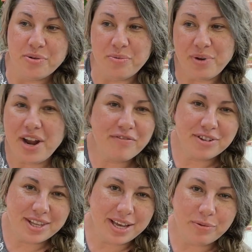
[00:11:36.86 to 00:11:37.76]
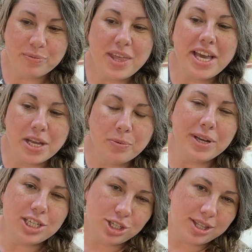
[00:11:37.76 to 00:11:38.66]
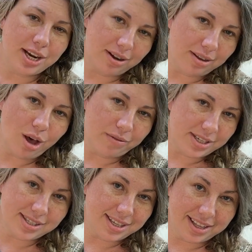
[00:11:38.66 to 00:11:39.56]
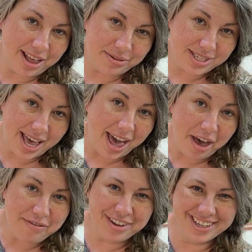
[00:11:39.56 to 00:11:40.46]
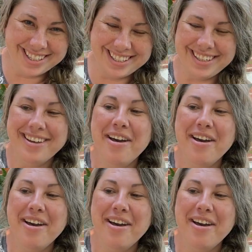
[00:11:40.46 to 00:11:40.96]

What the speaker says: whatever they can reach, they're obviously allowed to have.